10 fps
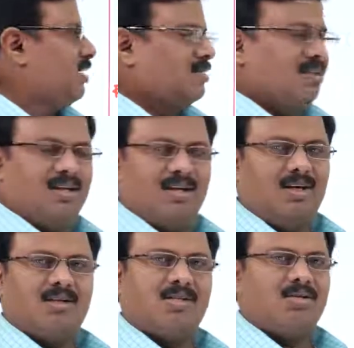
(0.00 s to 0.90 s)
guess the
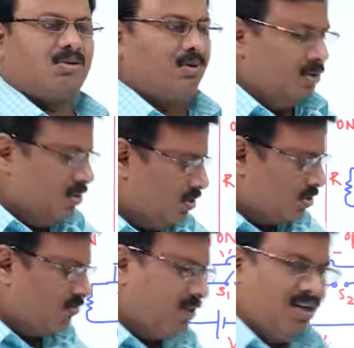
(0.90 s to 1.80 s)
logic to go.
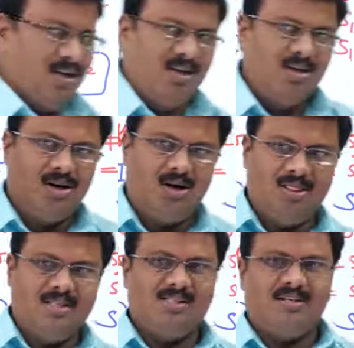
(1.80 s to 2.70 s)
So fine, all
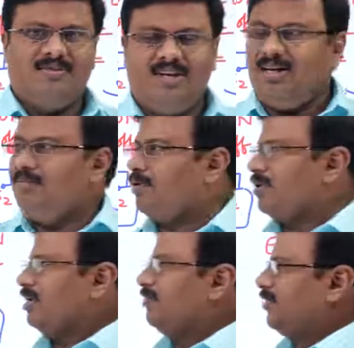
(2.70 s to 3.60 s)
these are very
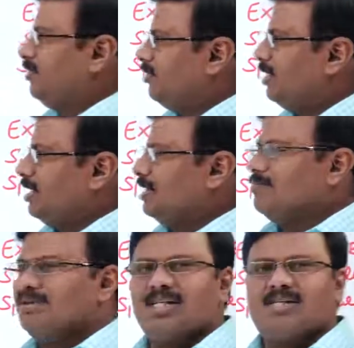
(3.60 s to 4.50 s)
important for you and a
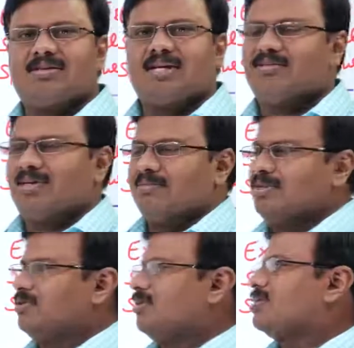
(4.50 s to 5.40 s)
competitive
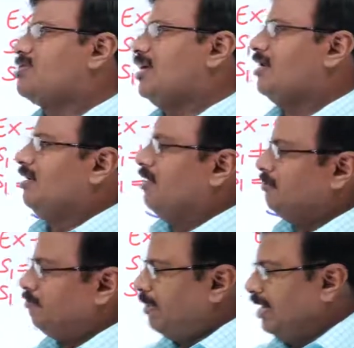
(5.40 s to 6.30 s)
requirement to understand.
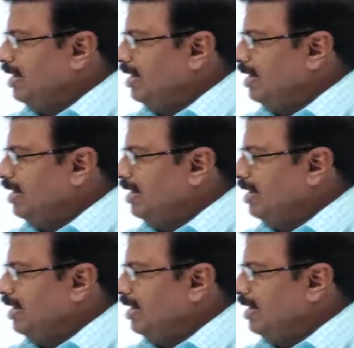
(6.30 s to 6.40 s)
By